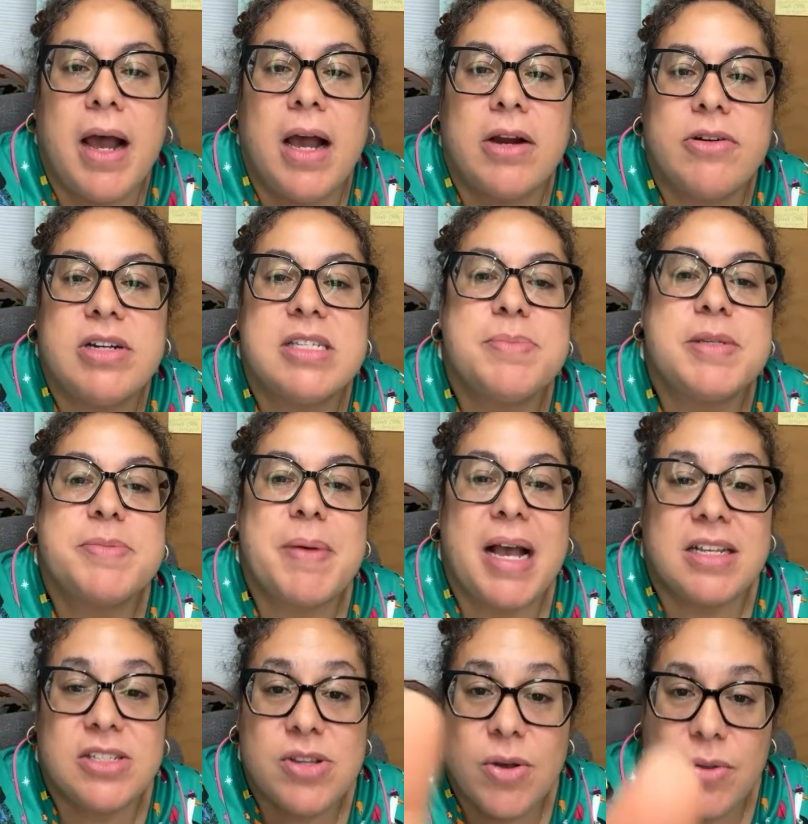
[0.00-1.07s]
Christmas
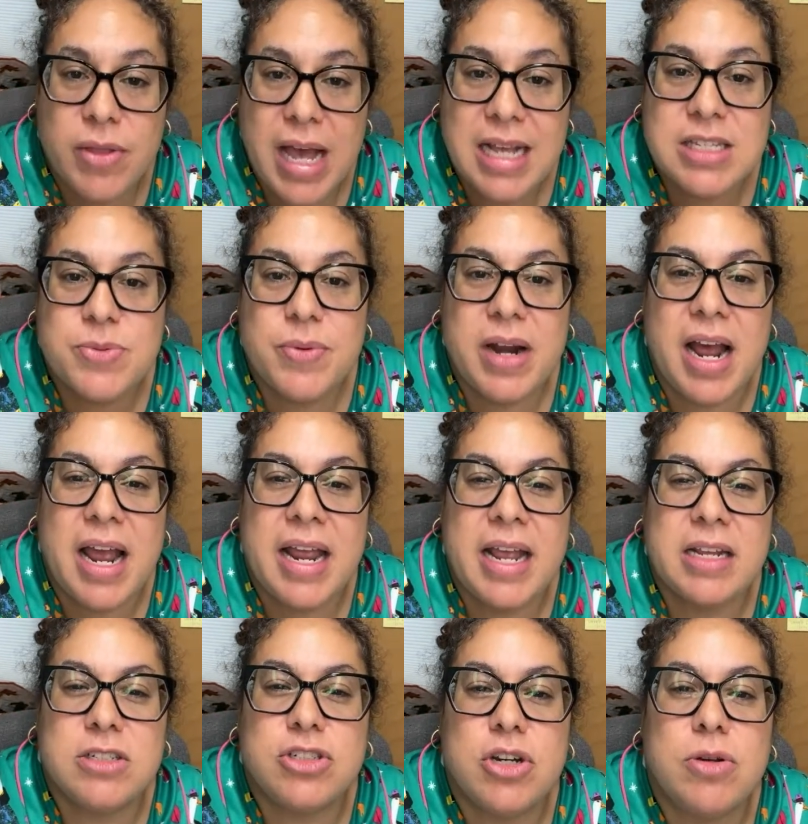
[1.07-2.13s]
box. So that's what
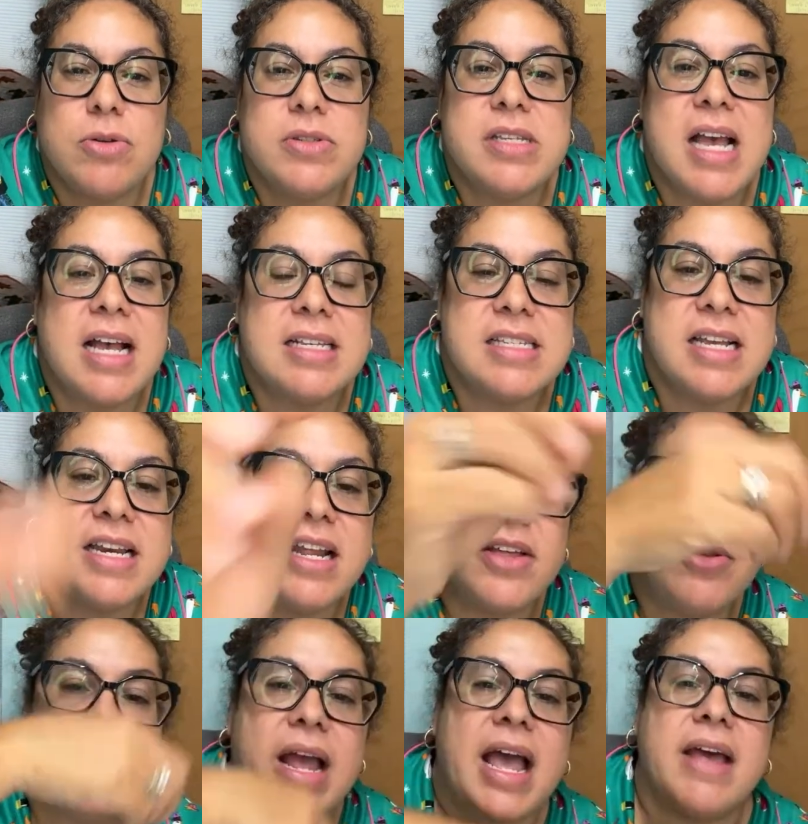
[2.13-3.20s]
I chose as
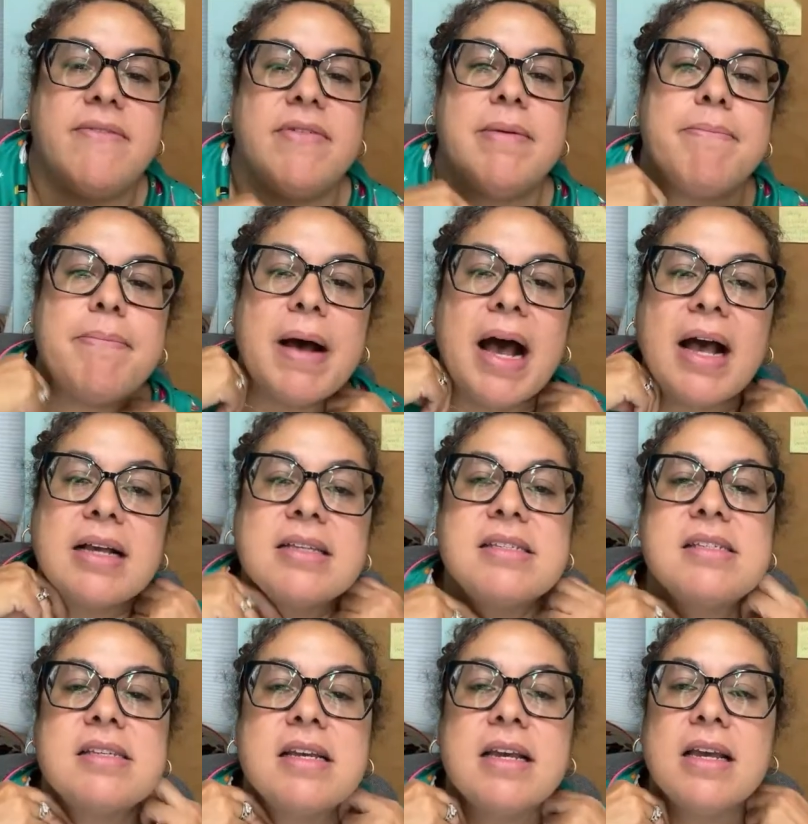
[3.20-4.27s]
another Advent
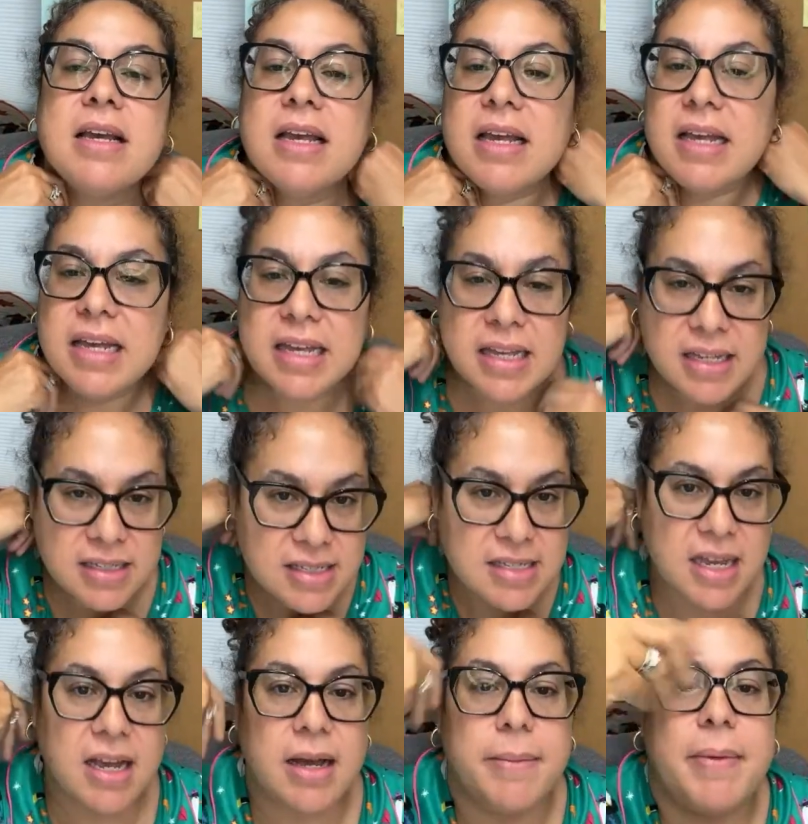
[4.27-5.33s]
box.
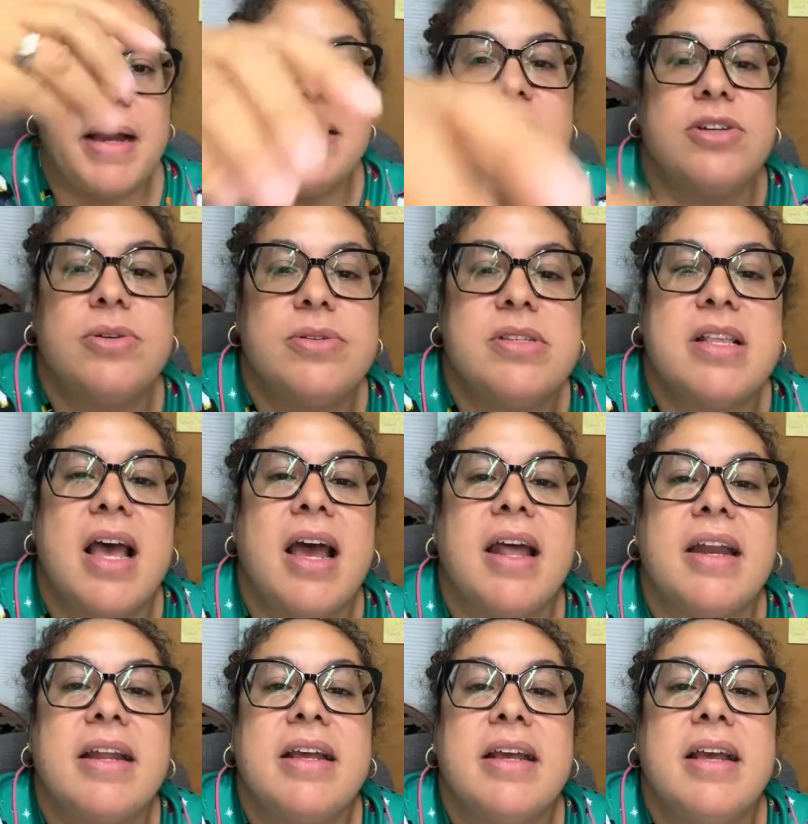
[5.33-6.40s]
I chose
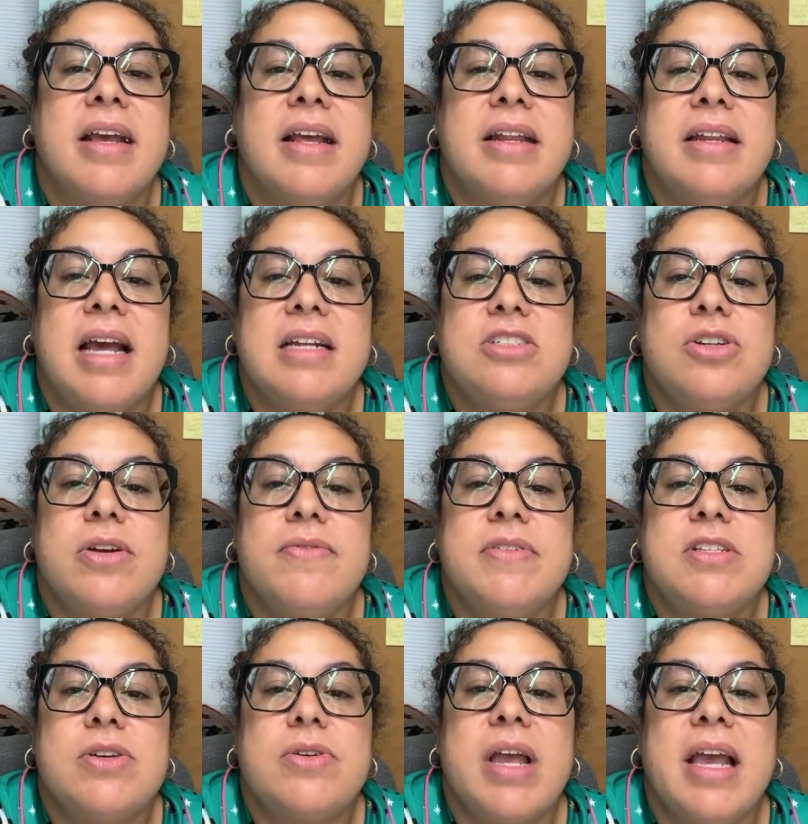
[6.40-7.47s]
that. Not sure if
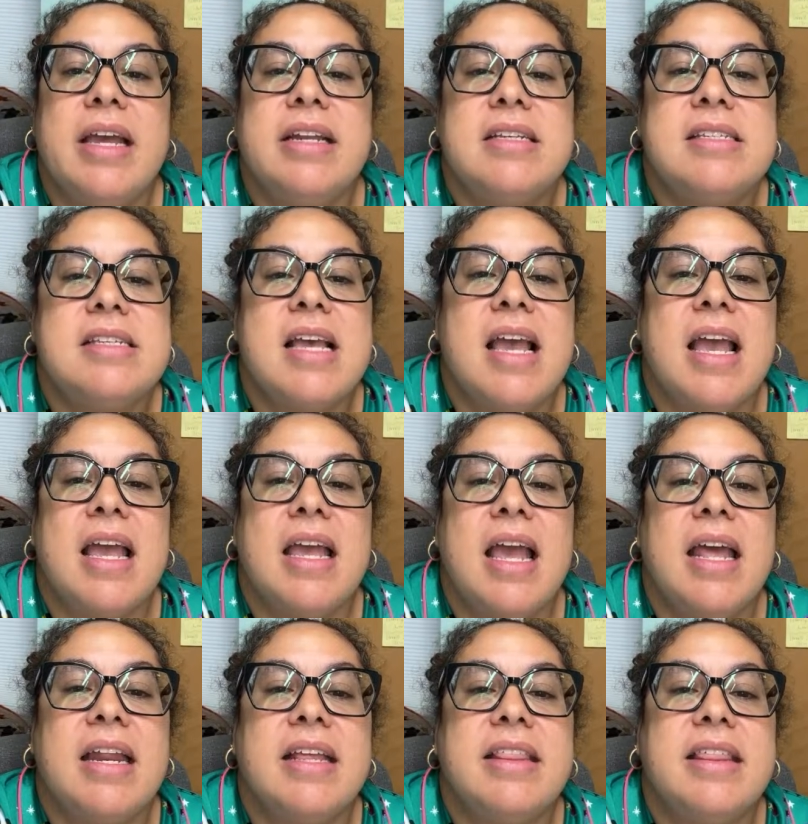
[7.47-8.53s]
it's okay to say
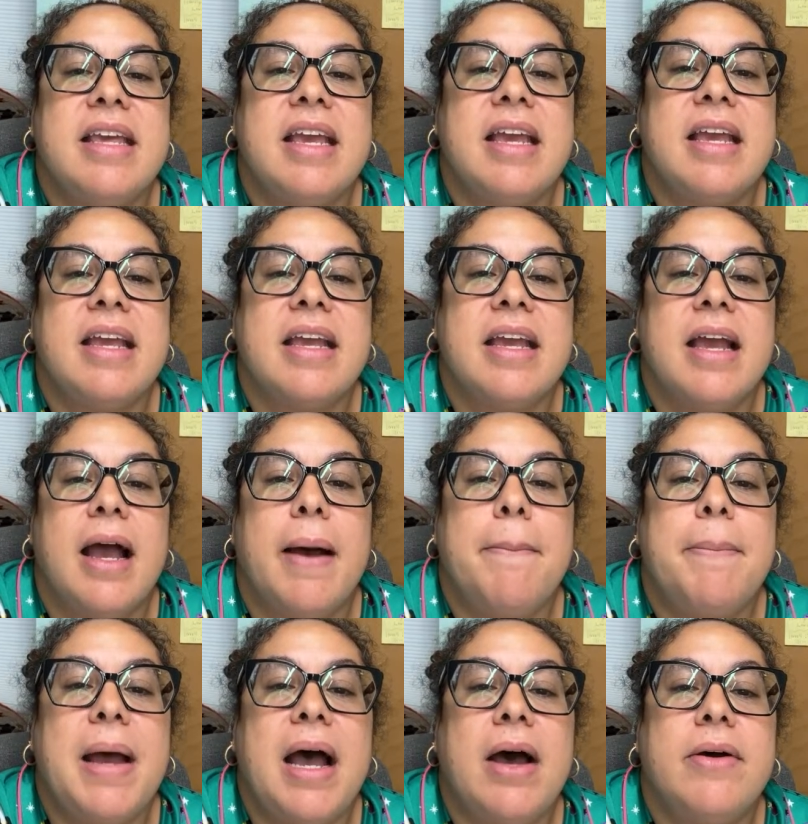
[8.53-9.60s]
anything
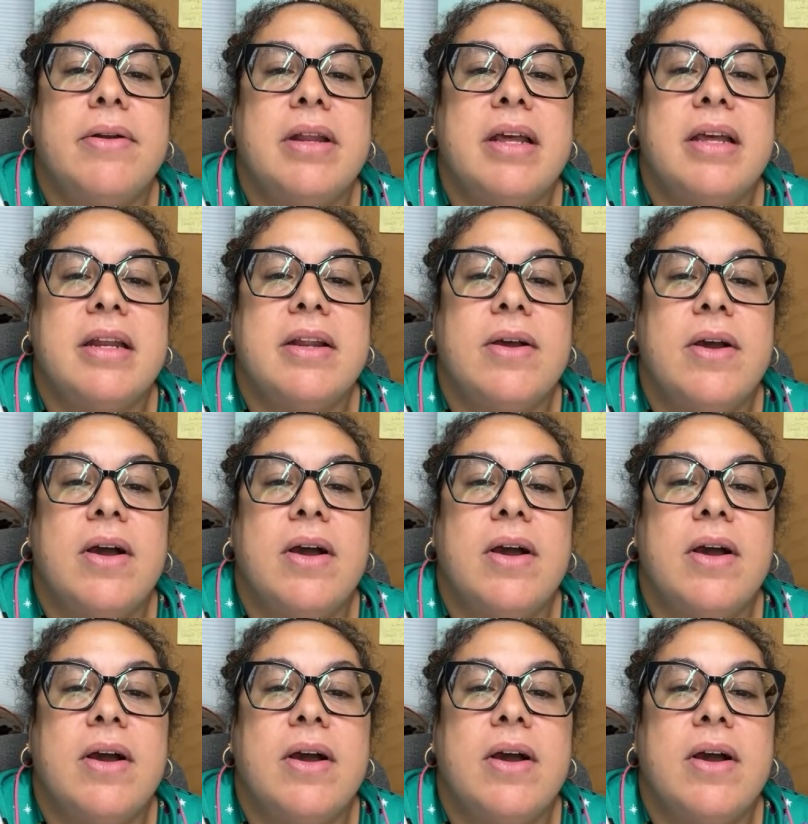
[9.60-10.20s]
about it.